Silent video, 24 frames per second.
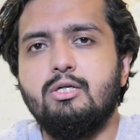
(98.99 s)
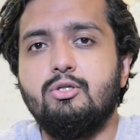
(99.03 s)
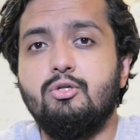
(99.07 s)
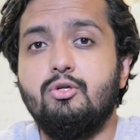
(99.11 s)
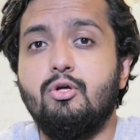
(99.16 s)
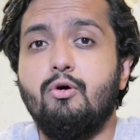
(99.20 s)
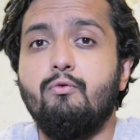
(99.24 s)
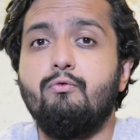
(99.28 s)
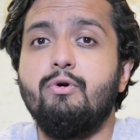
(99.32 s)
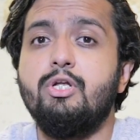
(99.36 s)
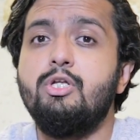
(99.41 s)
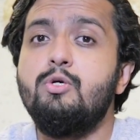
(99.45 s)

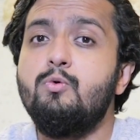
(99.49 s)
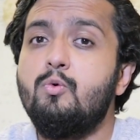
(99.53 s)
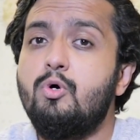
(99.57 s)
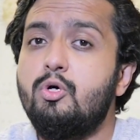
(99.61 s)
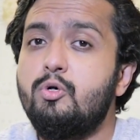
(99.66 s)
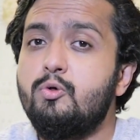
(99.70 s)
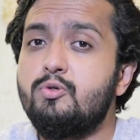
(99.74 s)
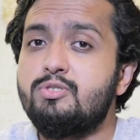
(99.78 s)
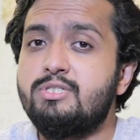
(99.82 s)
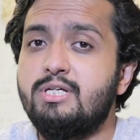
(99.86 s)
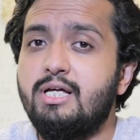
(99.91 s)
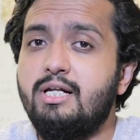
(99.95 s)
Now, when you
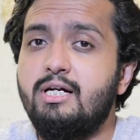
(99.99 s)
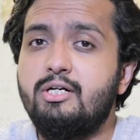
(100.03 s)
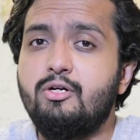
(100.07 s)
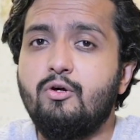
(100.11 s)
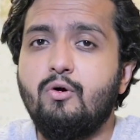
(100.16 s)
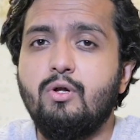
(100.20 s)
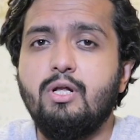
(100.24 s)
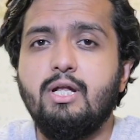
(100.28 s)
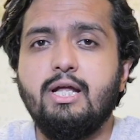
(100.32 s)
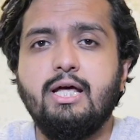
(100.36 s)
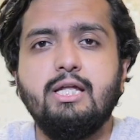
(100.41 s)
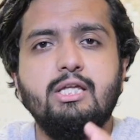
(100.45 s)
want to sell it
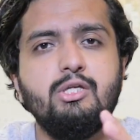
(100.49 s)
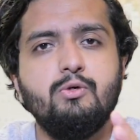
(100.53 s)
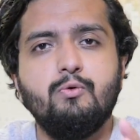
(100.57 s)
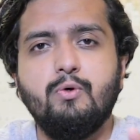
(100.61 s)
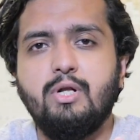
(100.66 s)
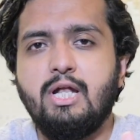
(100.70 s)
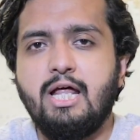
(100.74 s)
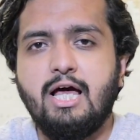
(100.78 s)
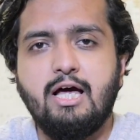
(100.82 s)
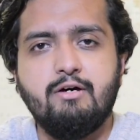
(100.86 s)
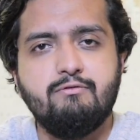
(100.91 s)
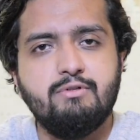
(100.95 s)
online, you
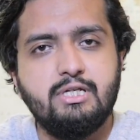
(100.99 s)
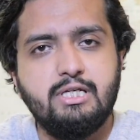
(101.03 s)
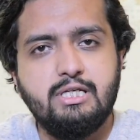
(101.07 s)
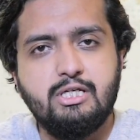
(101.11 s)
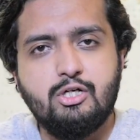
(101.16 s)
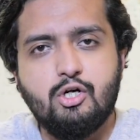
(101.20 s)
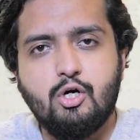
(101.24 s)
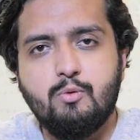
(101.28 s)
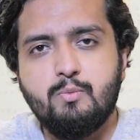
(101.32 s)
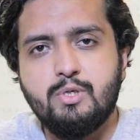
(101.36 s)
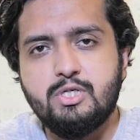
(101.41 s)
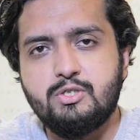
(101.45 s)
will have an
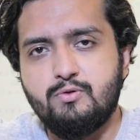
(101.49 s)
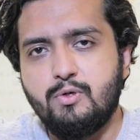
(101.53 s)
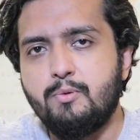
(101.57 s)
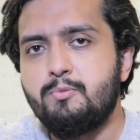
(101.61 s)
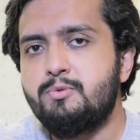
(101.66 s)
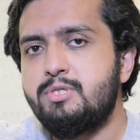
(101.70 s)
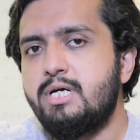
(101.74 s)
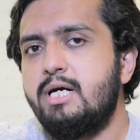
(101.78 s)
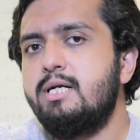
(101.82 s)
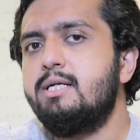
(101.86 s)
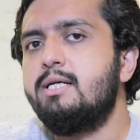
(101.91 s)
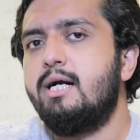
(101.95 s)
e-commerce
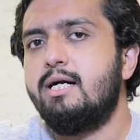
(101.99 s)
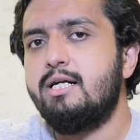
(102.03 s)
website.